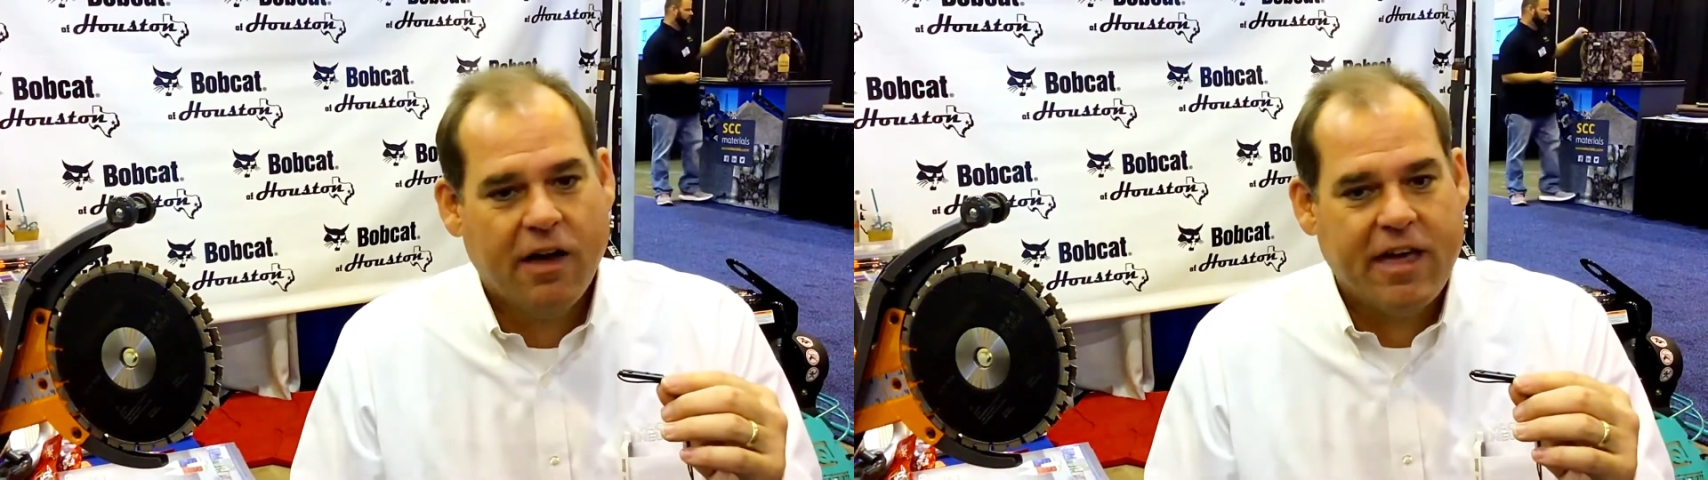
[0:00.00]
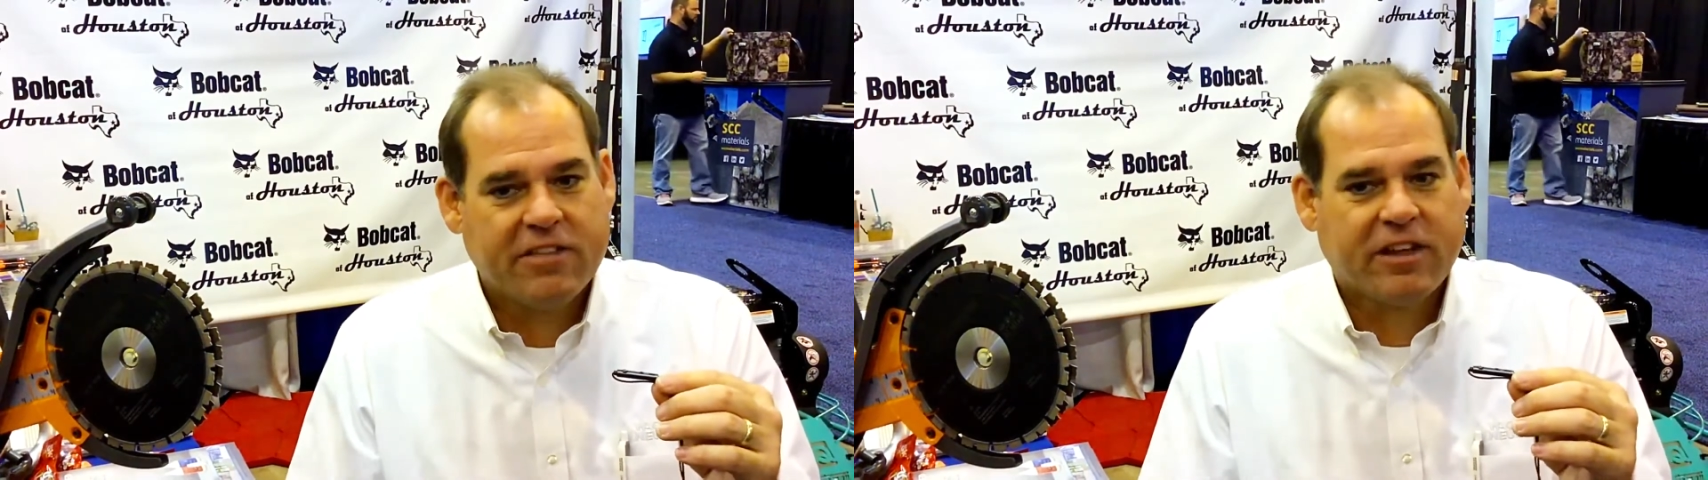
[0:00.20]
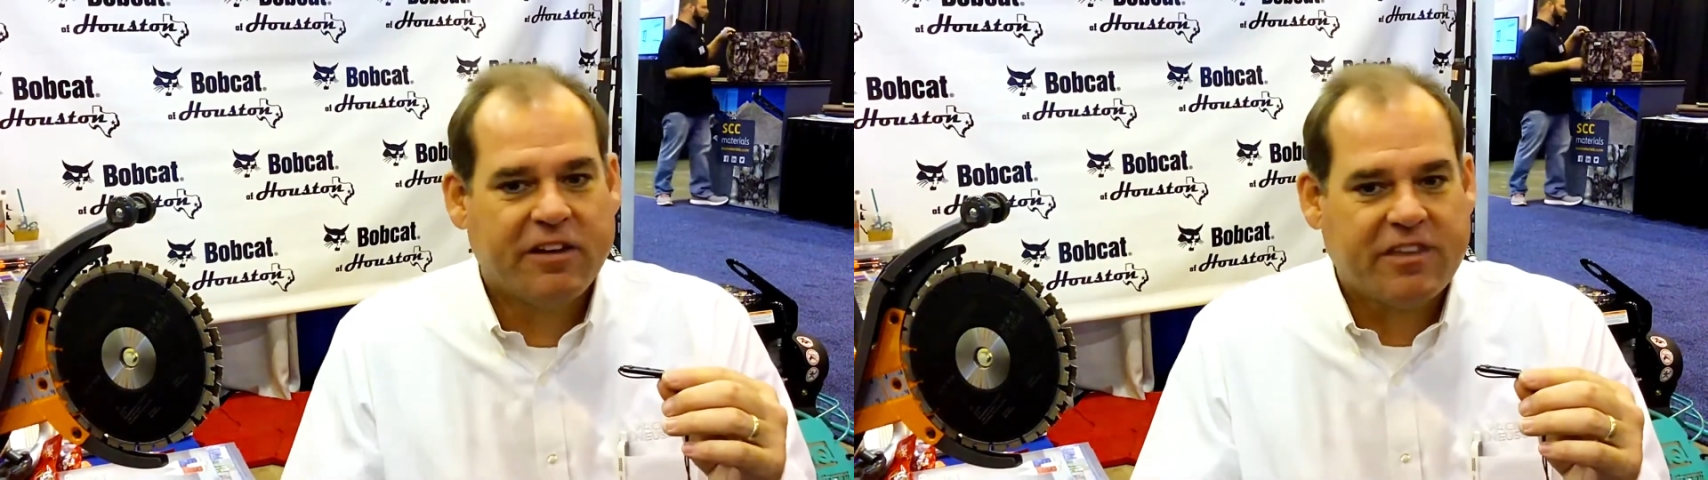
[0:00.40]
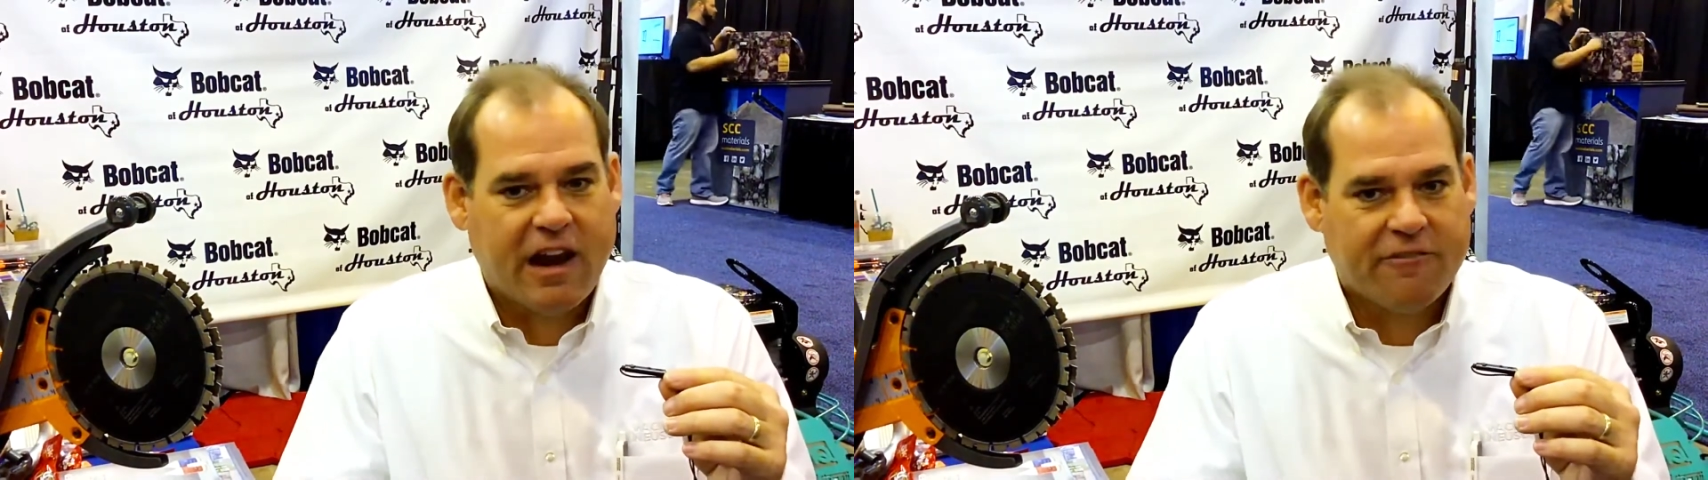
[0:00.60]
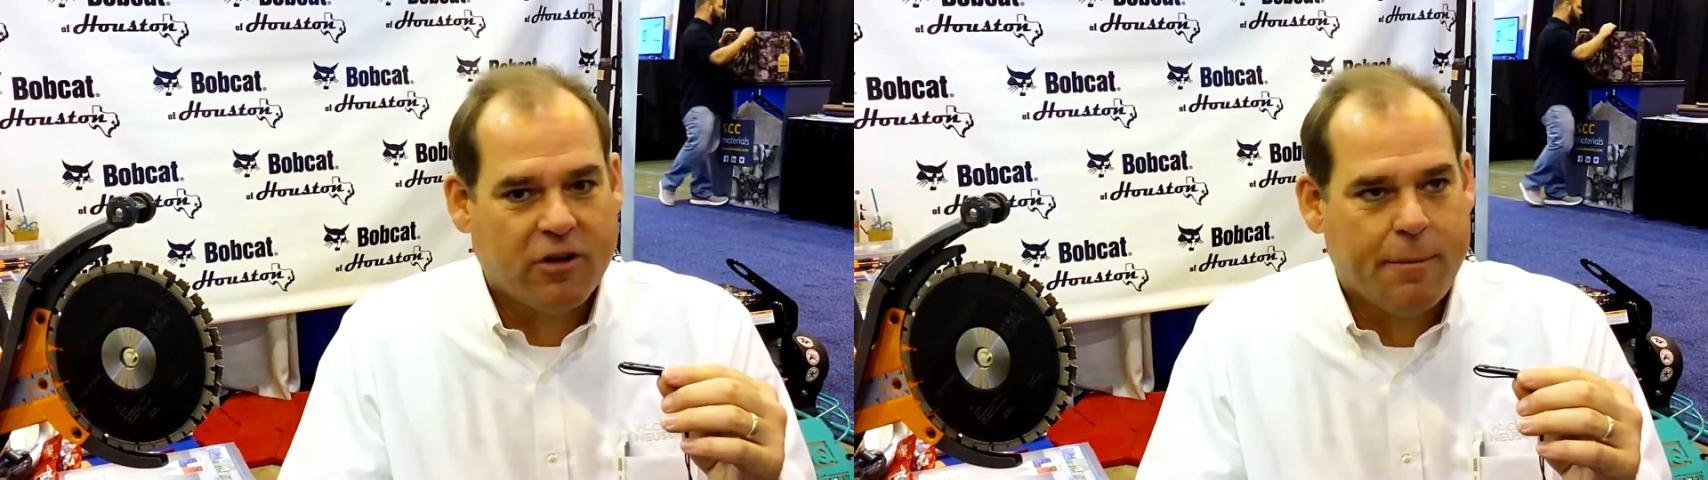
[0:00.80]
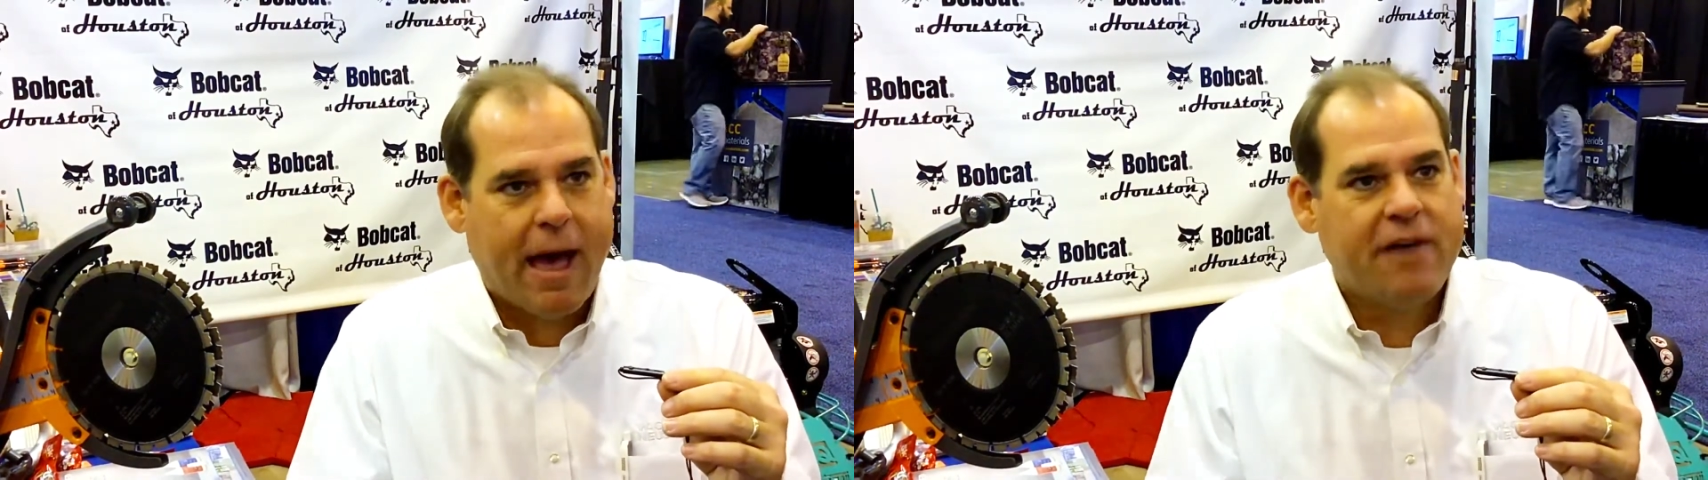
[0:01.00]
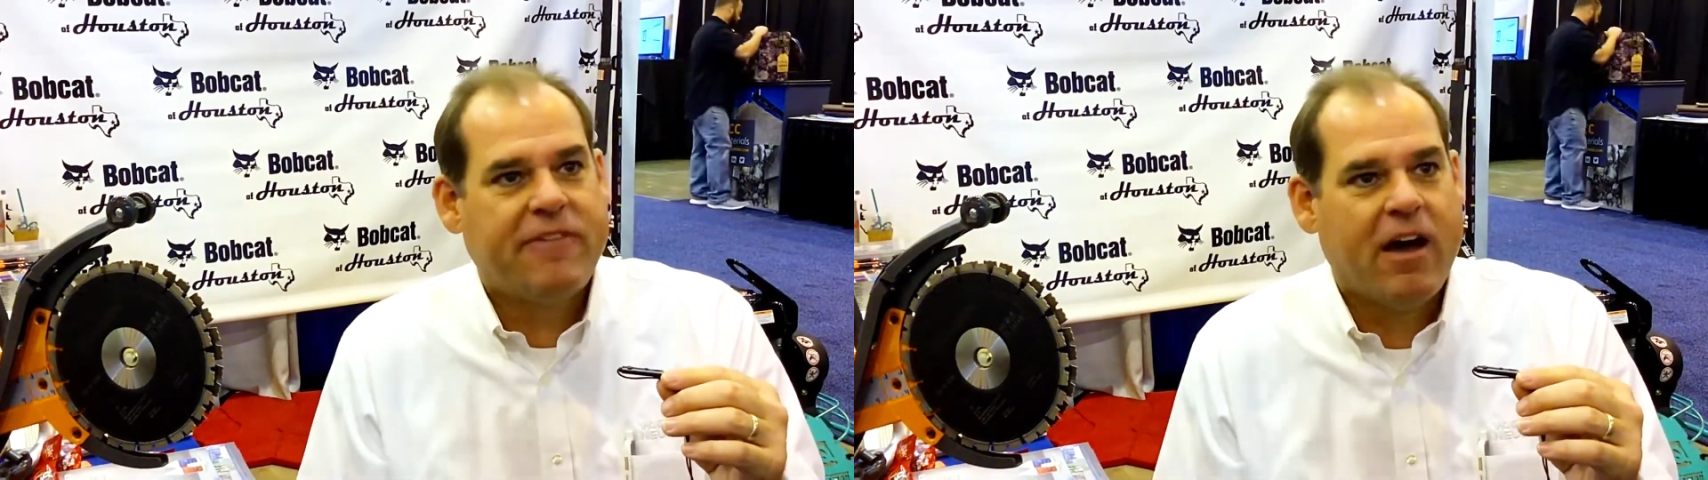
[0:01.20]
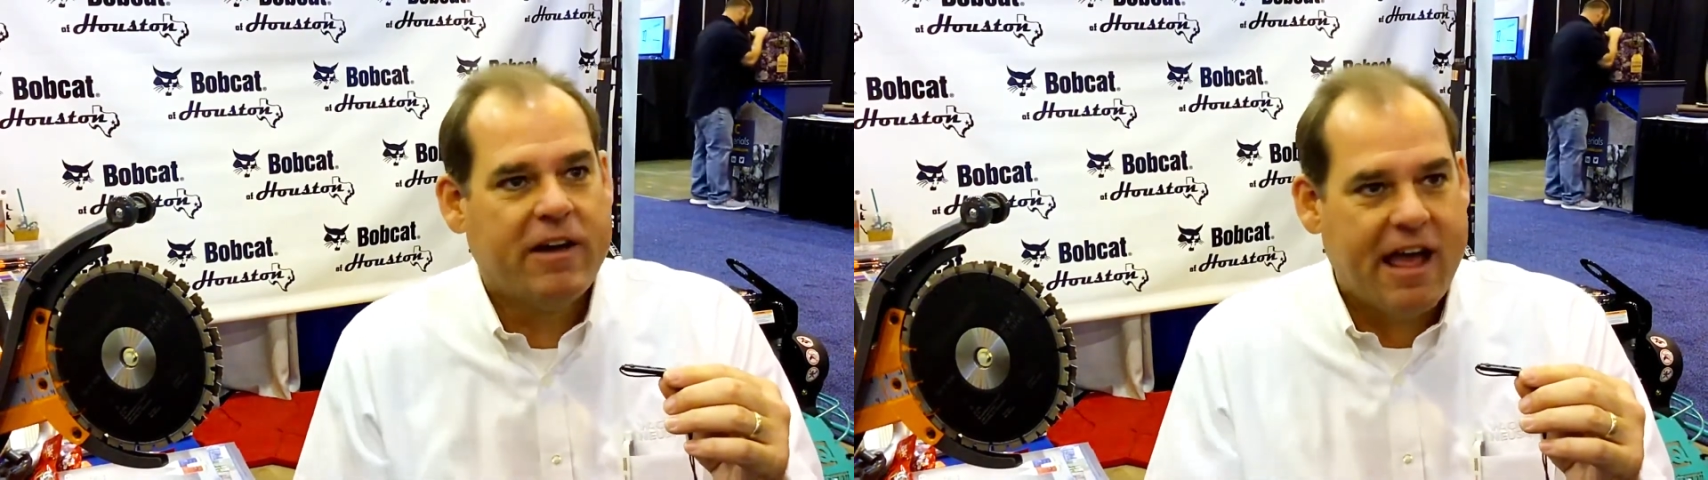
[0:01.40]
That's going to set up for a bad
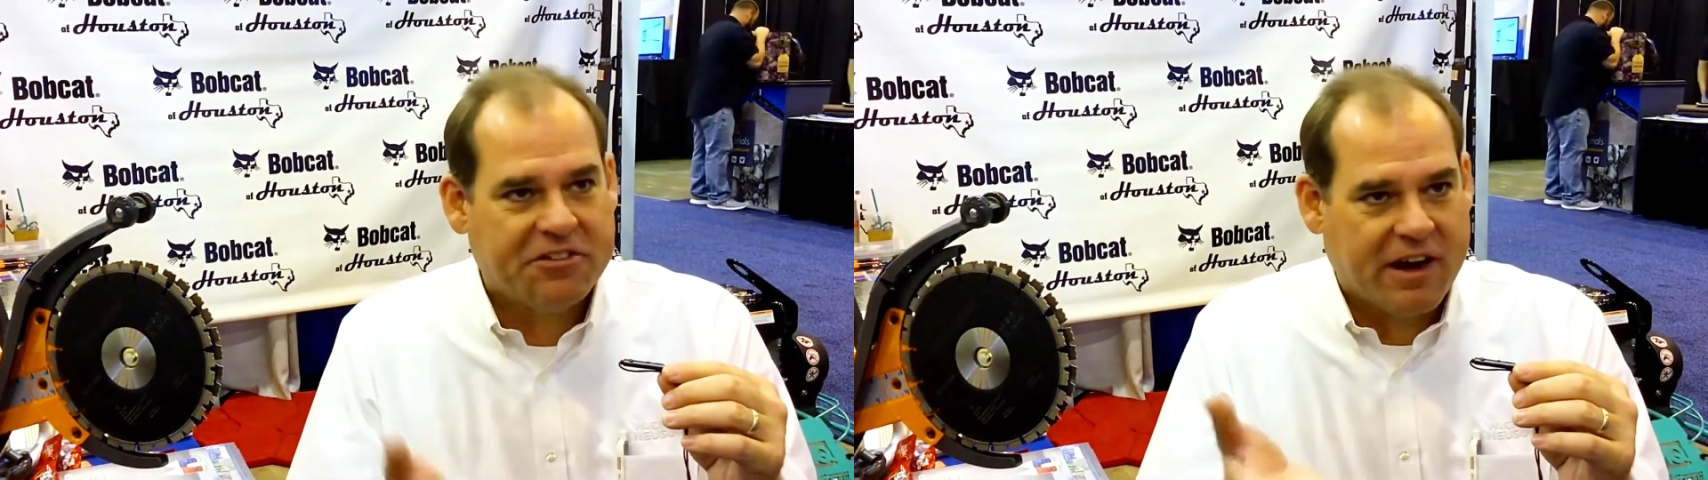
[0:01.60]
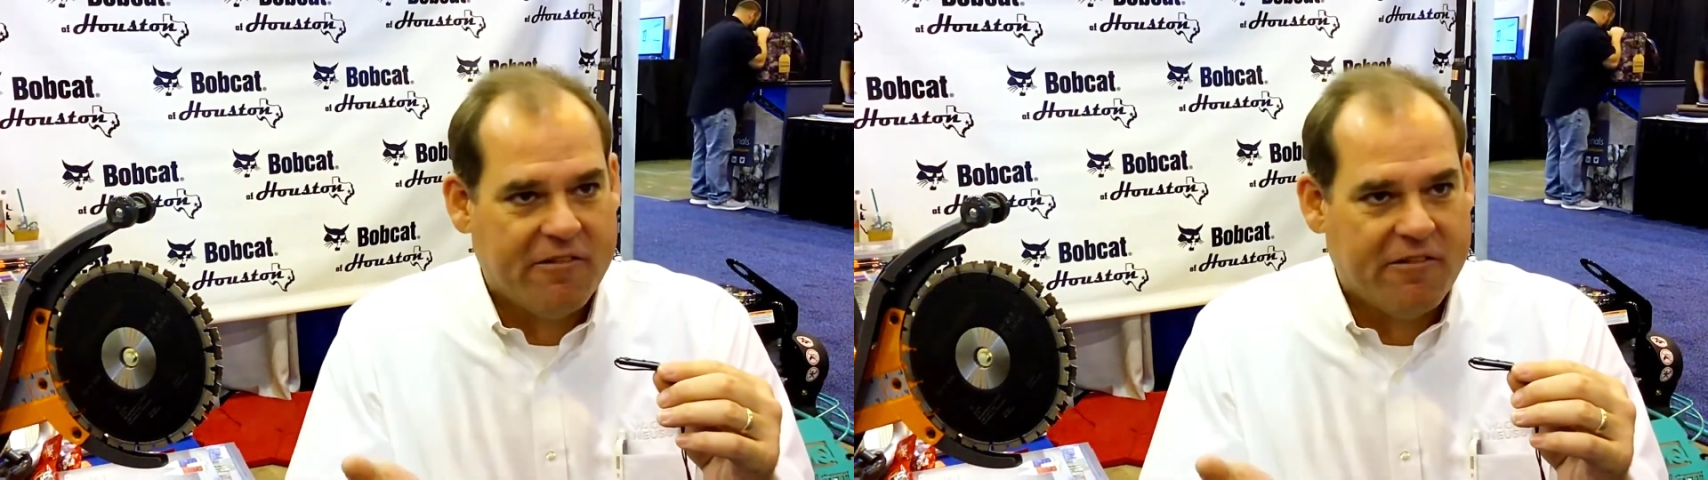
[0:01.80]
foundation.